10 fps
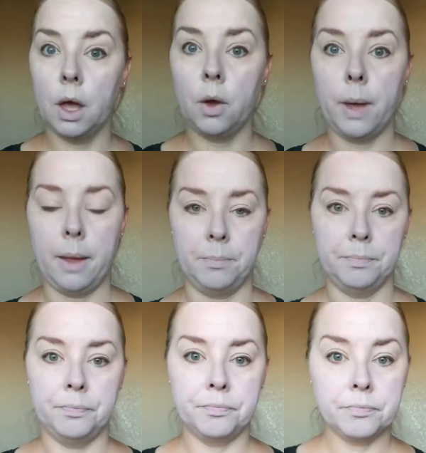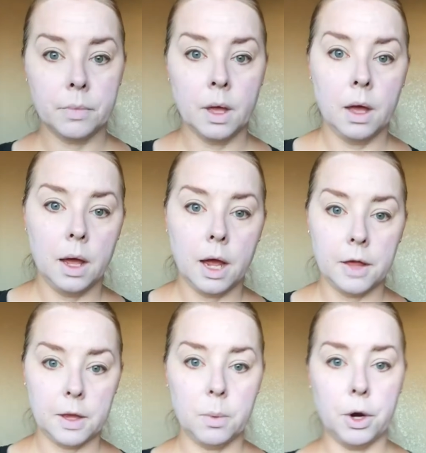Okay, I
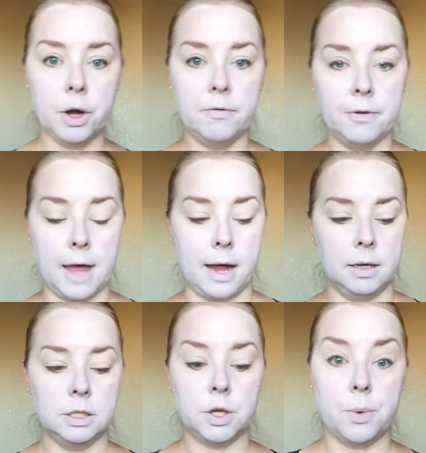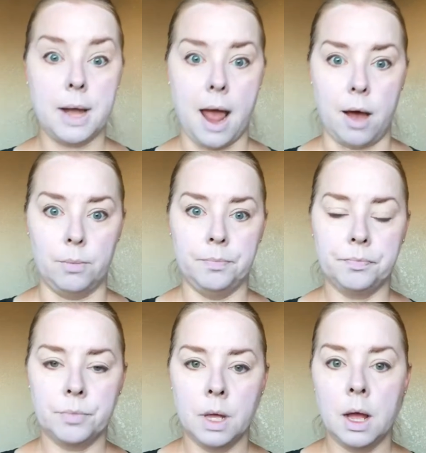think we're good for that. So now,
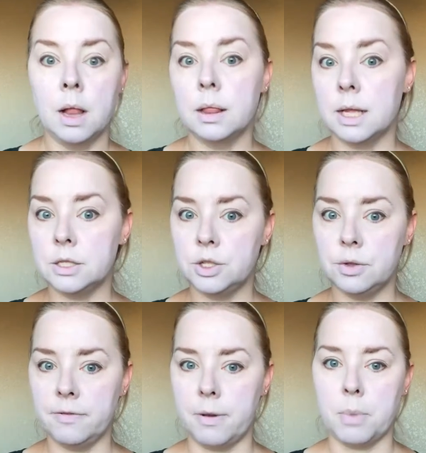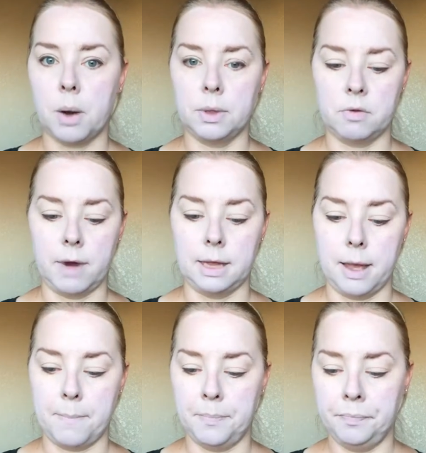let's do the fun part with the red lip.